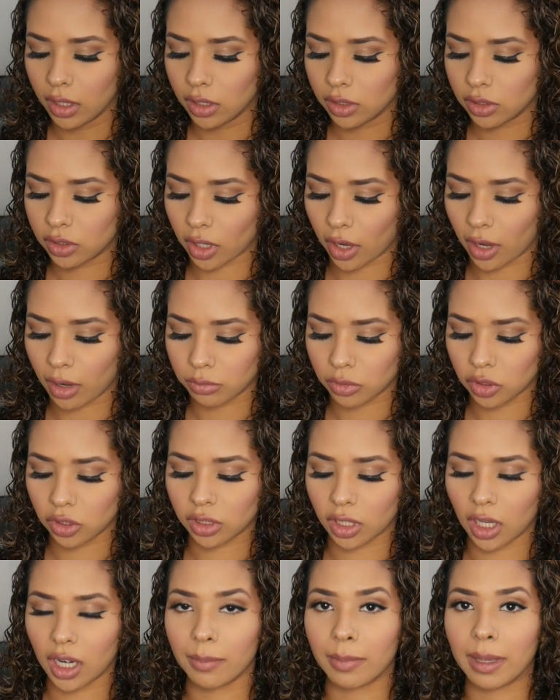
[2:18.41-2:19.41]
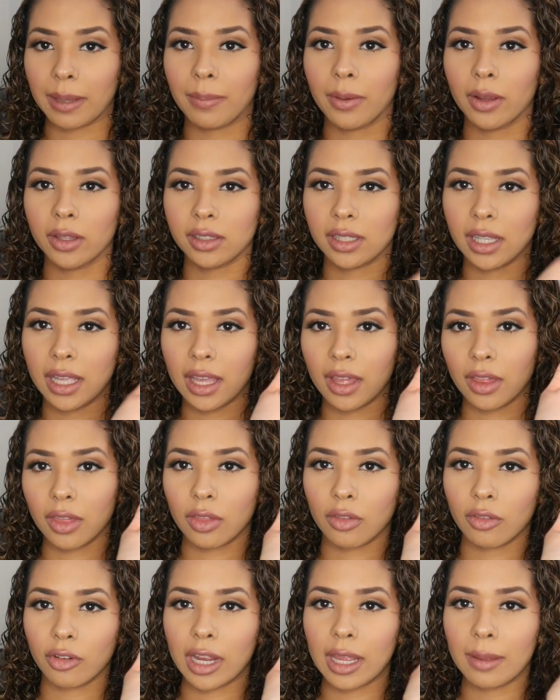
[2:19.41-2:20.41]
So I'm just going to be putting
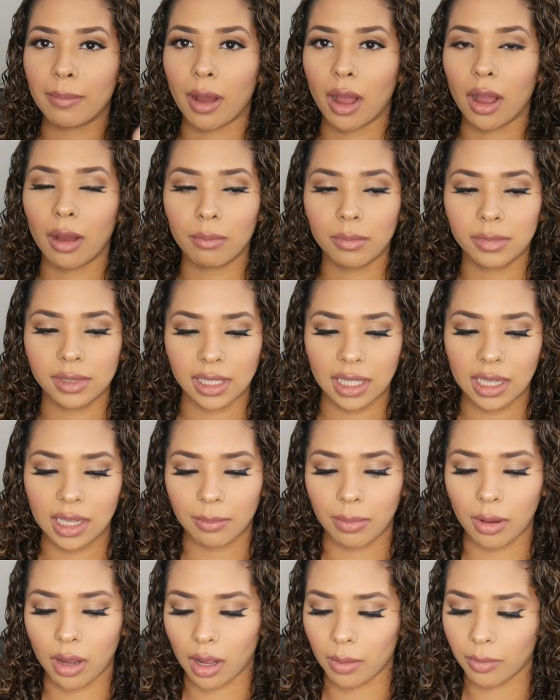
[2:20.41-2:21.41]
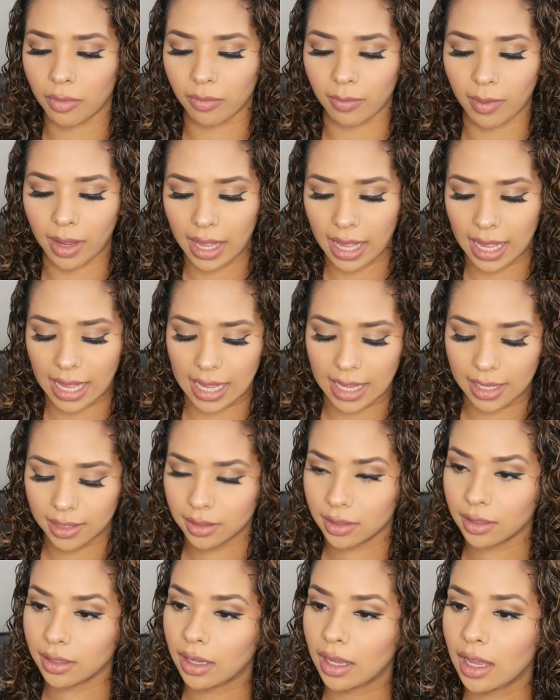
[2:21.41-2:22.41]
3 pumps in the palm of my
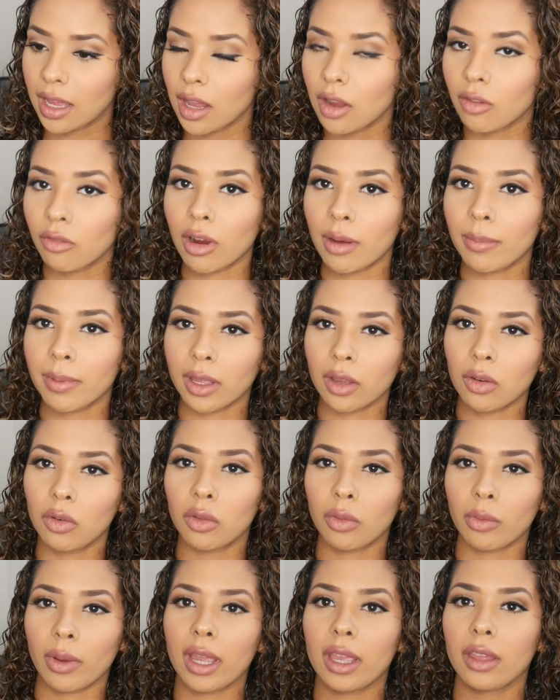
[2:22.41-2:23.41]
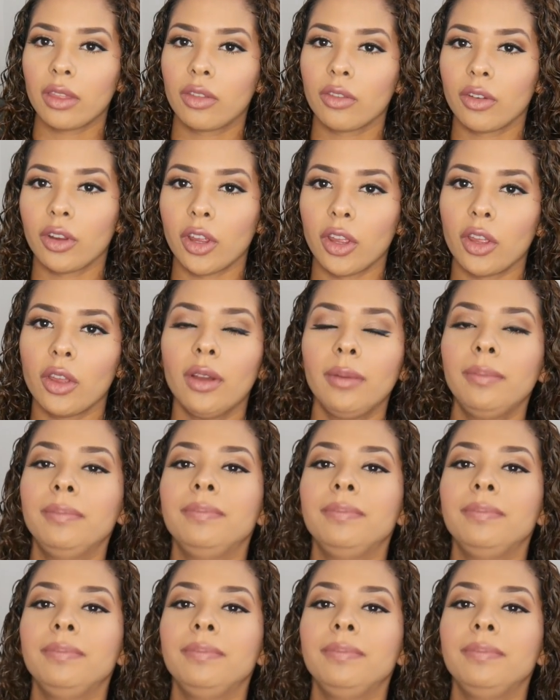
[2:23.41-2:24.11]
hand, rubbing it all the way through,